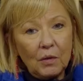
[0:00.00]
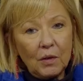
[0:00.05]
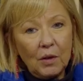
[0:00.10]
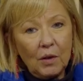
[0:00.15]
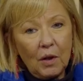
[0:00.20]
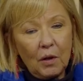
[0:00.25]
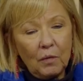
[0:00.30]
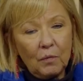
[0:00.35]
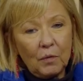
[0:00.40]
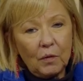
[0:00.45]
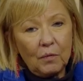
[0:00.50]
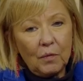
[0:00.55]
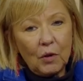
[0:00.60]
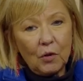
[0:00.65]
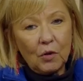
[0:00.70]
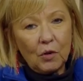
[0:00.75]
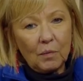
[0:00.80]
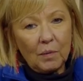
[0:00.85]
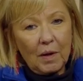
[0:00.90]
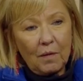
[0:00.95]
you know, for
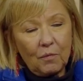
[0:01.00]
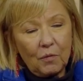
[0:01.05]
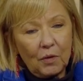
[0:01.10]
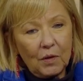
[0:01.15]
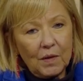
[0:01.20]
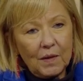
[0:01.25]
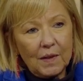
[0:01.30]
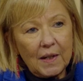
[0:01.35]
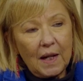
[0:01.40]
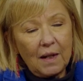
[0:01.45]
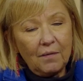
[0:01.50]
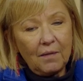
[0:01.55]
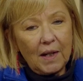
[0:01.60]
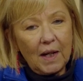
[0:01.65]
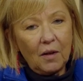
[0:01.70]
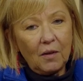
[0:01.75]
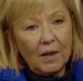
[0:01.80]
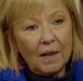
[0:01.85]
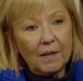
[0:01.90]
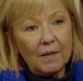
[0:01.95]
future reference, Day of
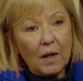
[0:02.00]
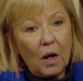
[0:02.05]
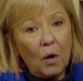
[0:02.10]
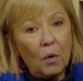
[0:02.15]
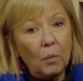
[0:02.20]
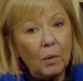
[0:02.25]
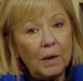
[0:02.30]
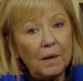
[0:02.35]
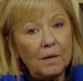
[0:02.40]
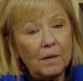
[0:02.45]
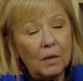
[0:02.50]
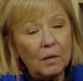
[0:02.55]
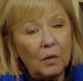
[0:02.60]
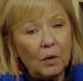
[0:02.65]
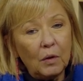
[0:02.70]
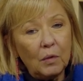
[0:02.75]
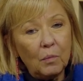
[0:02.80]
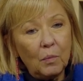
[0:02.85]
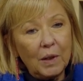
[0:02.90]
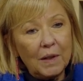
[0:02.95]
Caring is always the
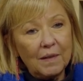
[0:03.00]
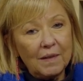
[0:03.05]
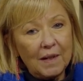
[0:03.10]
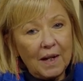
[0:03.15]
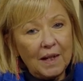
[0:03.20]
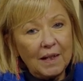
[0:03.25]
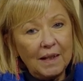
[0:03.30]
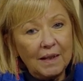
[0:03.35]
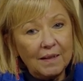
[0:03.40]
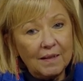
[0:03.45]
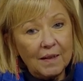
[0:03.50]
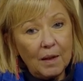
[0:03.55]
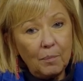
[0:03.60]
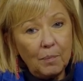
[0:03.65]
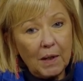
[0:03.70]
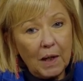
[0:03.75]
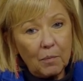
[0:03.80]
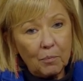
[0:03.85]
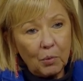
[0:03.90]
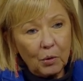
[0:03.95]
third Wednesday in
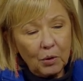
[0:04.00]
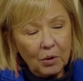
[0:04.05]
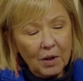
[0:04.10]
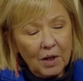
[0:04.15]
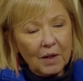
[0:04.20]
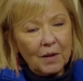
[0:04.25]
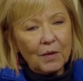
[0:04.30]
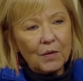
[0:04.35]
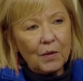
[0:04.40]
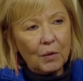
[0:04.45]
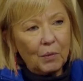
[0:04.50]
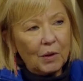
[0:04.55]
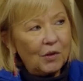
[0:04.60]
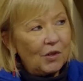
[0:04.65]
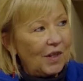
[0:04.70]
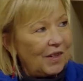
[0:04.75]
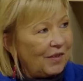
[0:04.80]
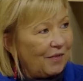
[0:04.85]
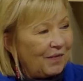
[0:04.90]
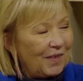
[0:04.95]
September. So we
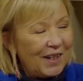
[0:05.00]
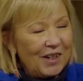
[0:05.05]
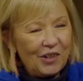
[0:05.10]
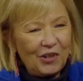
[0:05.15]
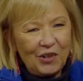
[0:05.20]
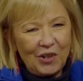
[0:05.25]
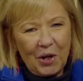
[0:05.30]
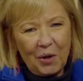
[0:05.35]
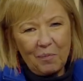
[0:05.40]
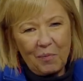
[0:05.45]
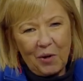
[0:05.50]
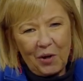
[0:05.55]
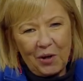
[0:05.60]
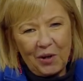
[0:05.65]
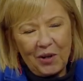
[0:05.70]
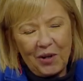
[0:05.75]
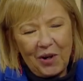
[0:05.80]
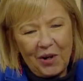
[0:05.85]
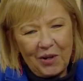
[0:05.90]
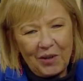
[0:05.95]
just finished up
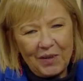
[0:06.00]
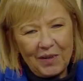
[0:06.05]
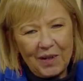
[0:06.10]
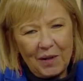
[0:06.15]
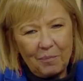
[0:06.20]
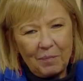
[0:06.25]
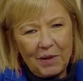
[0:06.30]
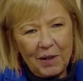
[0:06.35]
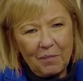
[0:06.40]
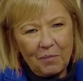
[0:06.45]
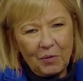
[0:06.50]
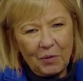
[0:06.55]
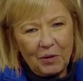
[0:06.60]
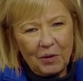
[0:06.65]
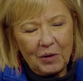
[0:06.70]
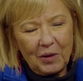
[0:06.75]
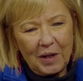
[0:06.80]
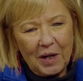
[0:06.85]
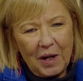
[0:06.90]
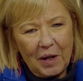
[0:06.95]
our
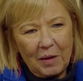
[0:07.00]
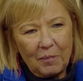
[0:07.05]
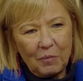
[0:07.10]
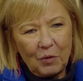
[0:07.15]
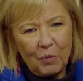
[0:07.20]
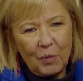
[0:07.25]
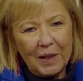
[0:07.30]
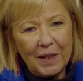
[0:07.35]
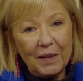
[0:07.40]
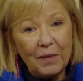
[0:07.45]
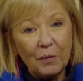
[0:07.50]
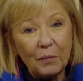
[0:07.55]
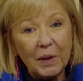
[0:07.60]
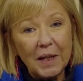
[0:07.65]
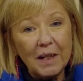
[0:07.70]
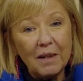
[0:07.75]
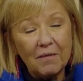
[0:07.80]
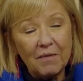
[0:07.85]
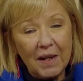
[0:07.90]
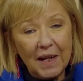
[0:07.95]
September
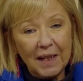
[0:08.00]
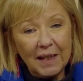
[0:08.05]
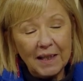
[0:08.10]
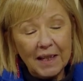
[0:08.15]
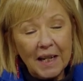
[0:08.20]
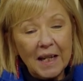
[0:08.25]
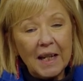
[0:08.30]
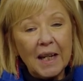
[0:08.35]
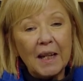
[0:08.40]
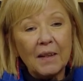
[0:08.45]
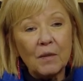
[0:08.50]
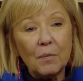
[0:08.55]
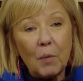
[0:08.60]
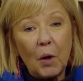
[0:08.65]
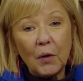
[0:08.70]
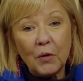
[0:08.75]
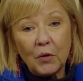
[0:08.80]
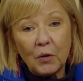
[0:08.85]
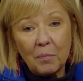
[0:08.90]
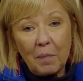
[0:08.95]
23 event,
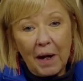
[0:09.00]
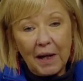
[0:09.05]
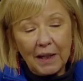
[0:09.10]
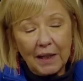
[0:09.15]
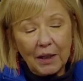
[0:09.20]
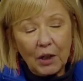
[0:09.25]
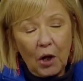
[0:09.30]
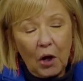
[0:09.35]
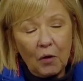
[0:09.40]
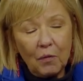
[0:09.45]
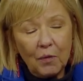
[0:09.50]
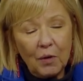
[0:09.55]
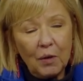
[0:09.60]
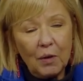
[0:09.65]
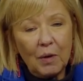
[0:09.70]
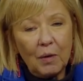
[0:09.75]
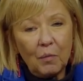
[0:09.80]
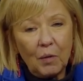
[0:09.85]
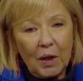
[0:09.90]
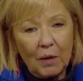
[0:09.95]
sponsored by
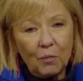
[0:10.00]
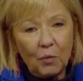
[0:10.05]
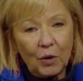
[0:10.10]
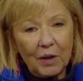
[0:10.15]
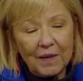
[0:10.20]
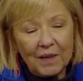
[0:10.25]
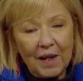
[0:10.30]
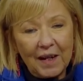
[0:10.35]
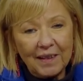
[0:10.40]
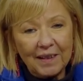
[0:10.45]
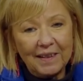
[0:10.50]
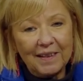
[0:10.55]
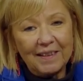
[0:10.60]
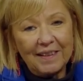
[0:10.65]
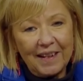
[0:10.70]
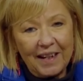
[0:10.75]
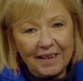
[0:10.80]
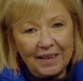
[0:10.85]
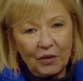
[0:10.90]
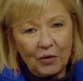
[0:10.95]
Encova, and we're excited to
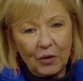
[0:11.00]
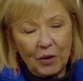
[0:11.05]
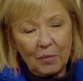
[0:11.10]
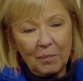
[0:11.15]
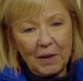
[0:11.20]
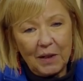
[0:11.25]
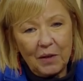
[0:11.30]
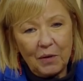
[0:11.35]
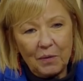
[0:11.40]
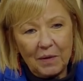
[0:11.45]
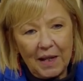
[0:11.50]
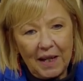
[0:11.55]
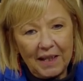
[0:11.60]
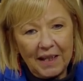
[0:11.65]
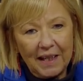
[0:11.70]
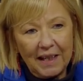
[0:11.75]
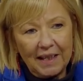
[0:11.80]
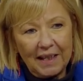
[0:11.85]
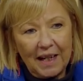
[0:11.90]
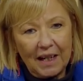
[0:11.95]
say they're going to be doing that
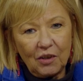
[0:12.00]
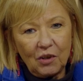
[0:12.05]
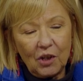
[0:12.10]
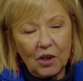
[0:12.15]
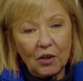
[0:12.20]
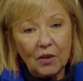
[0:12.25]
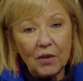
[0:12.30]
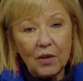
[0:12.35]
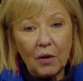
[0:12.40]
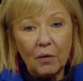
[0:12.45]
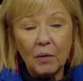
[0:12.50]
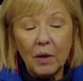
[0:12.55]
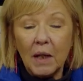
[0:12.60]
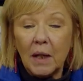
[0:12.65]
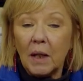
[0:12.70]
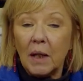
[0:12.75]
again next year. So